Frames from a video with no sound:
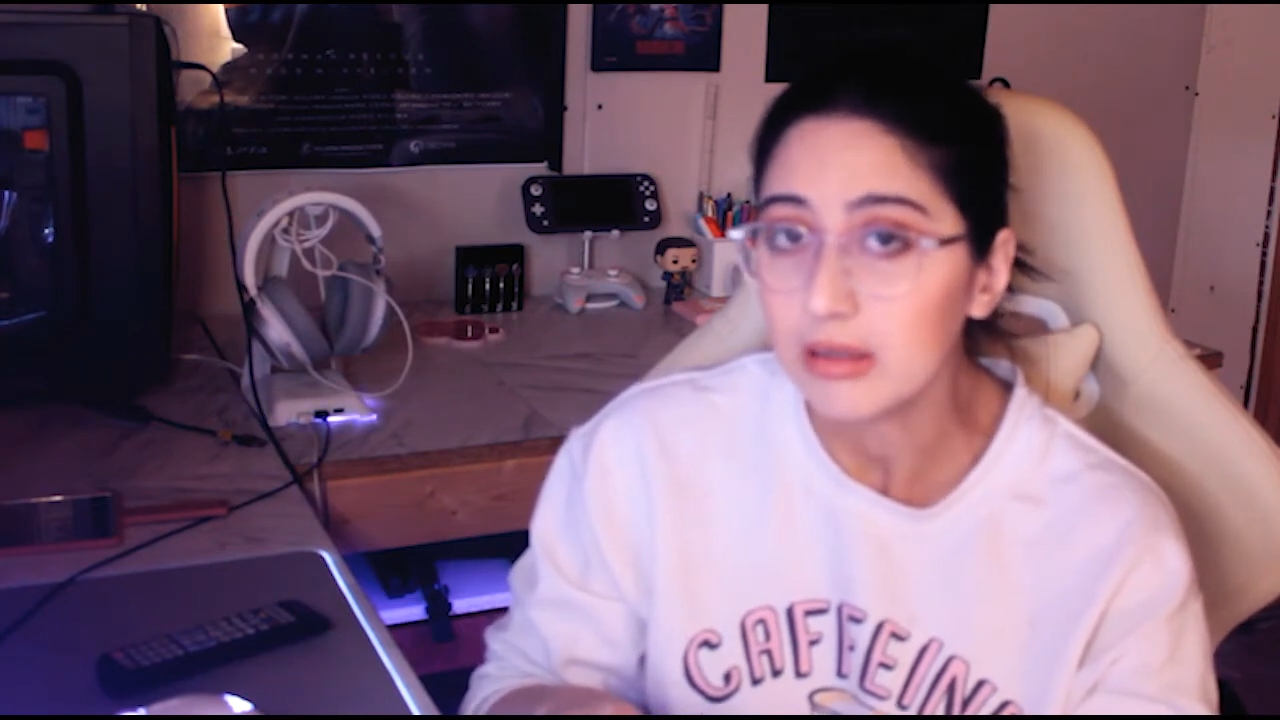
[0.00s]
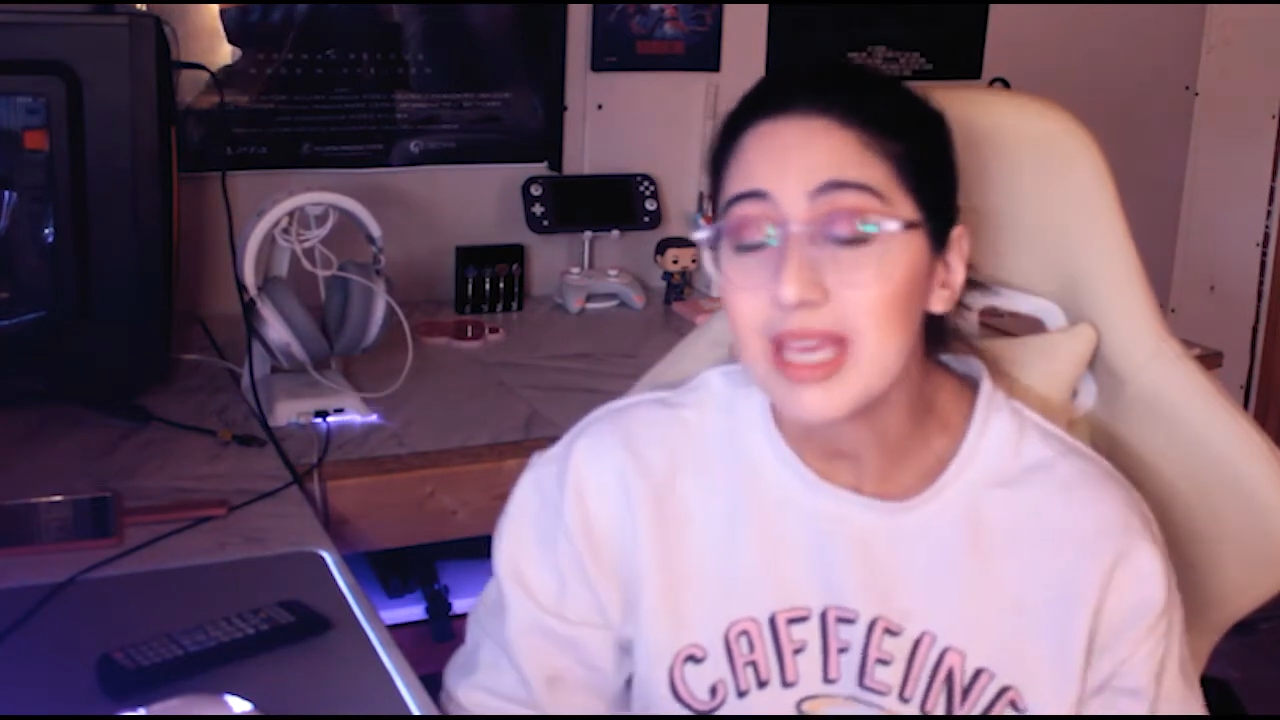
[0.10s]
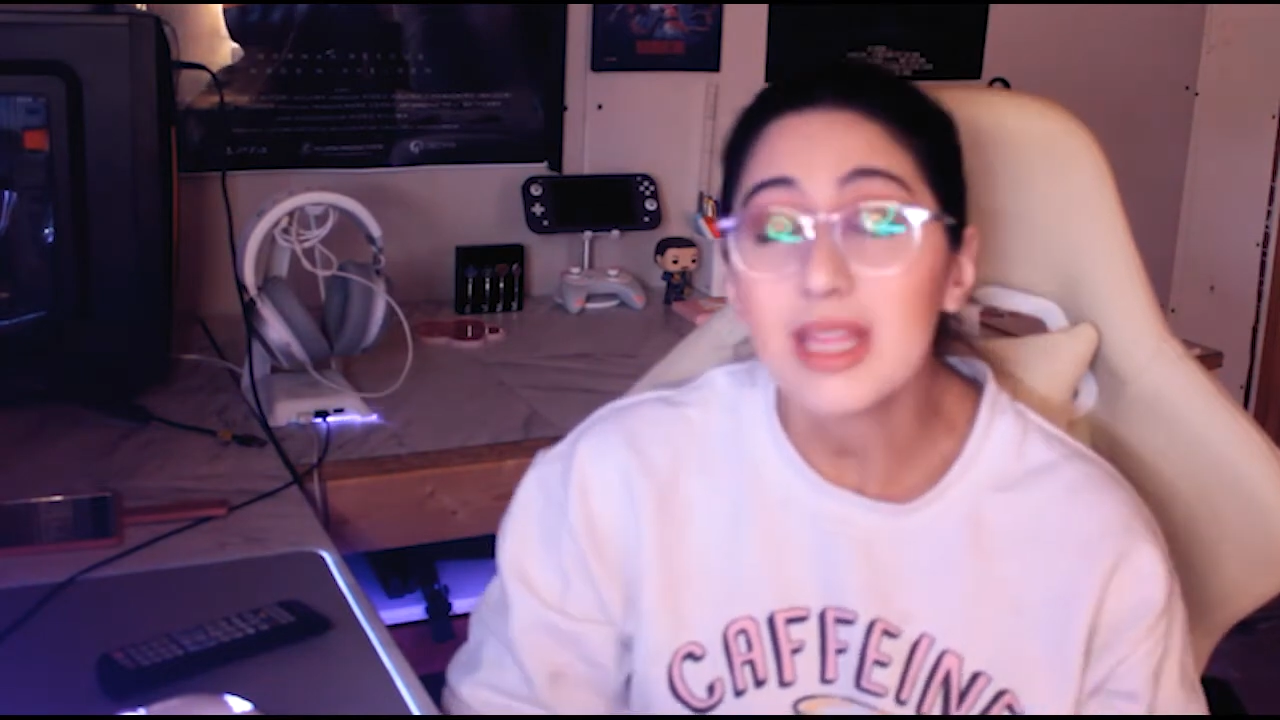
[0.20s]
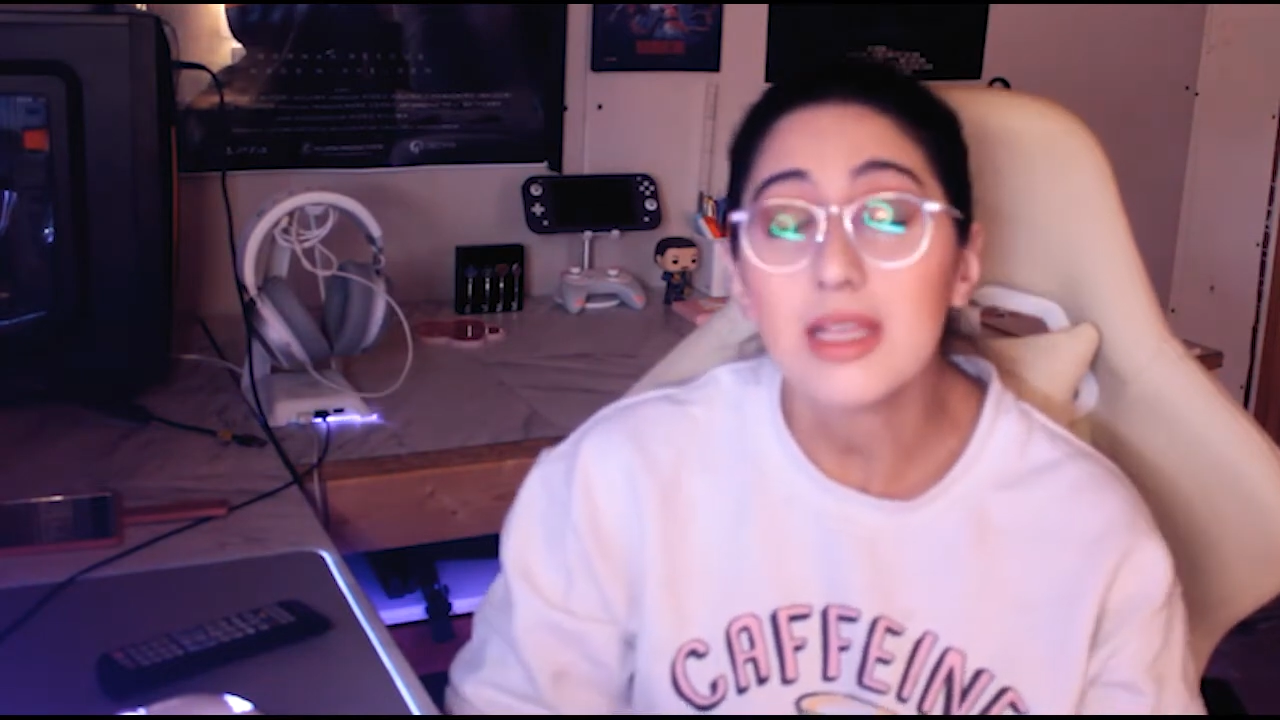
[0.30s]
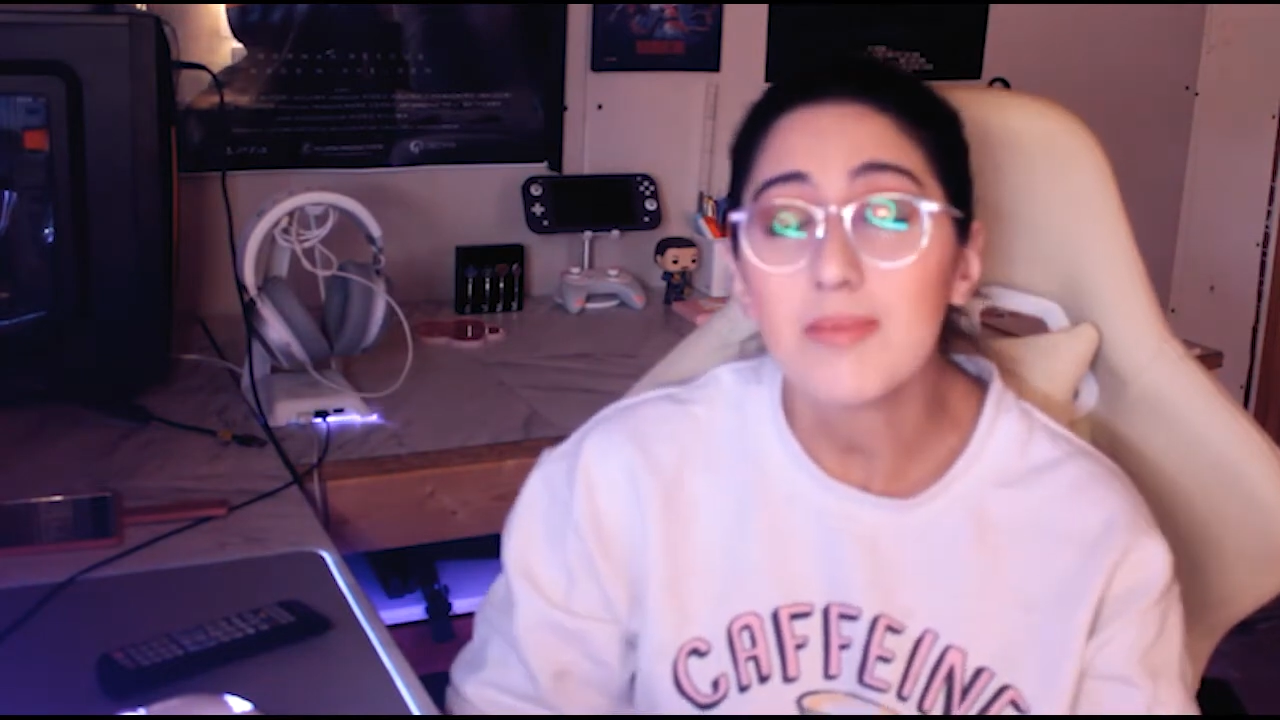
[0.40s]

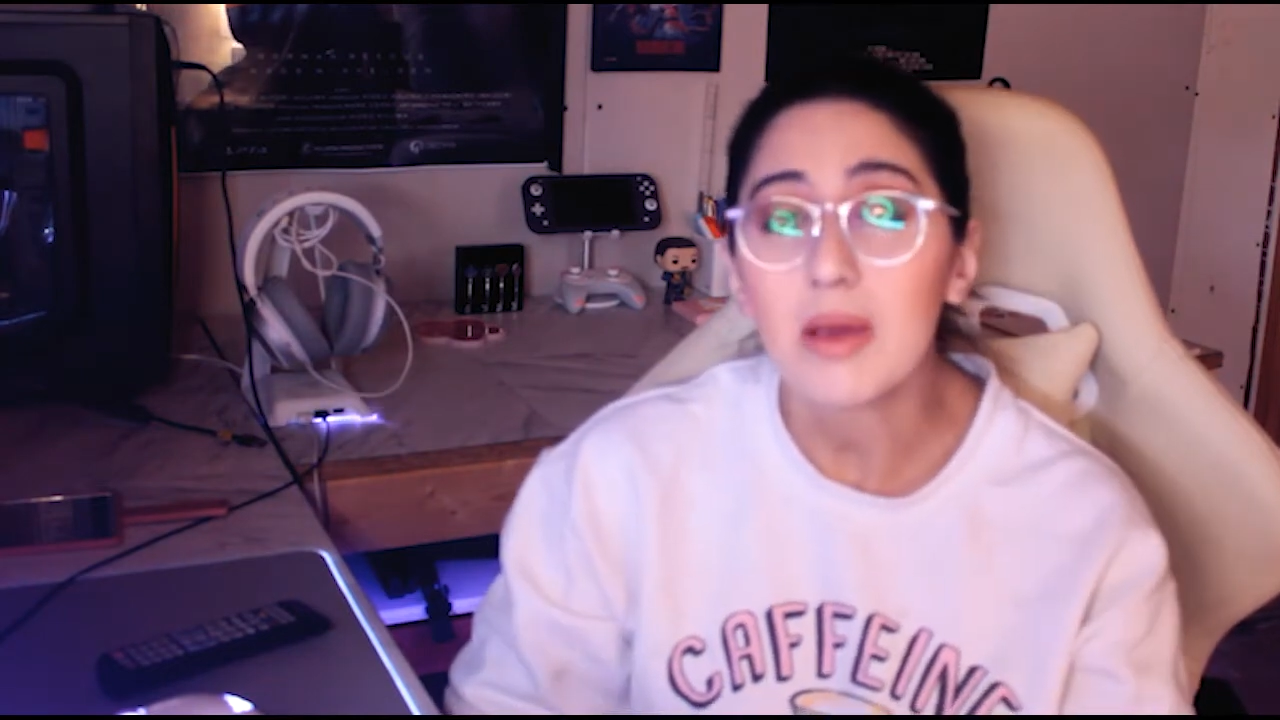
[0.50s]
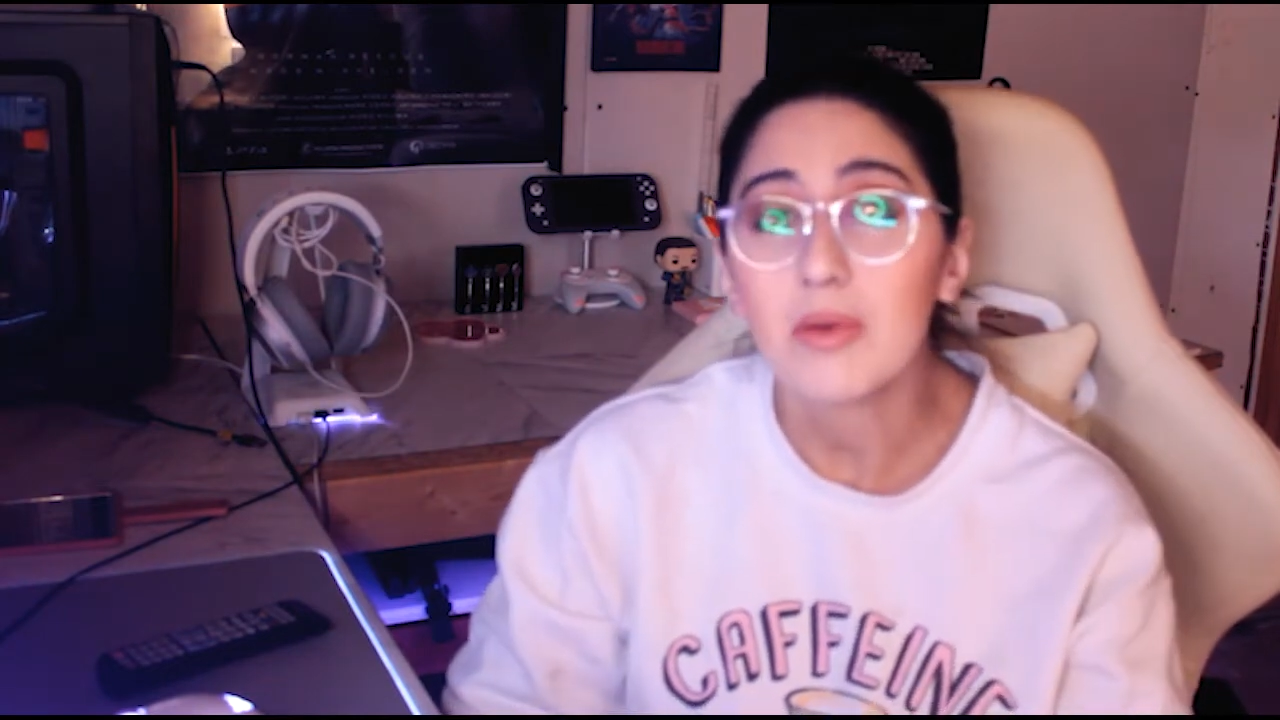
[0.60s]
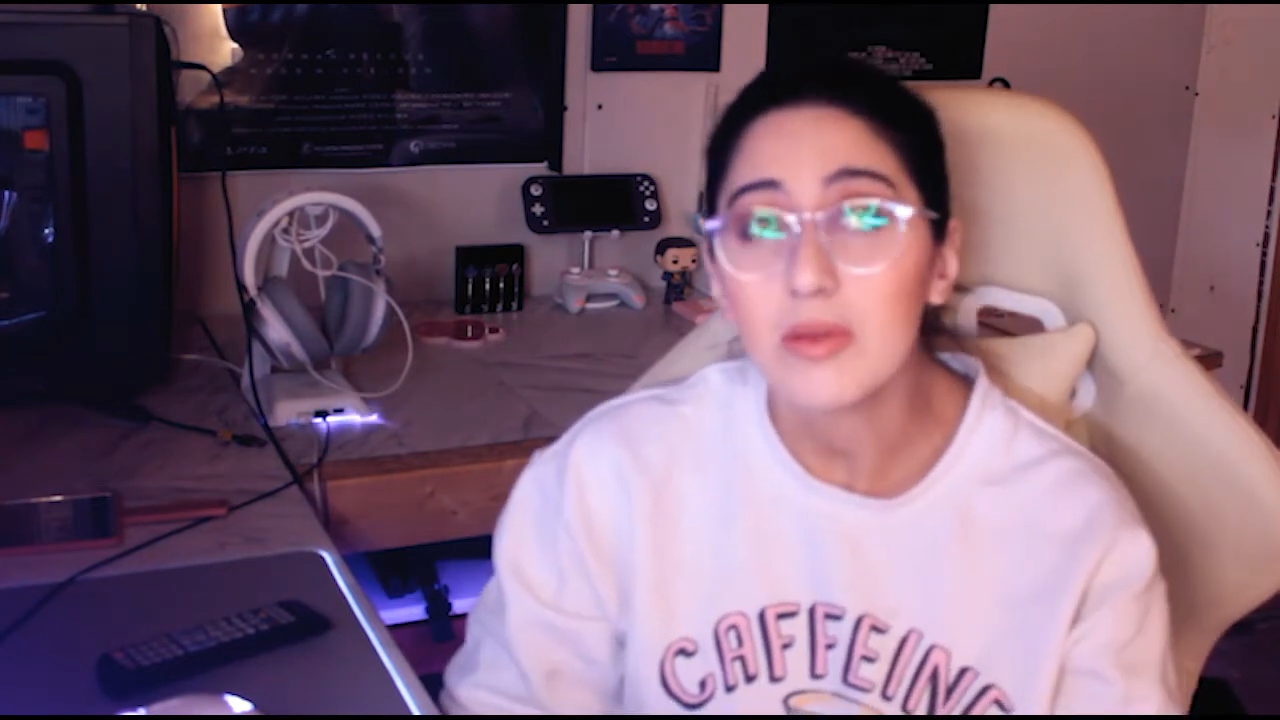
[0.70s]
Making this pact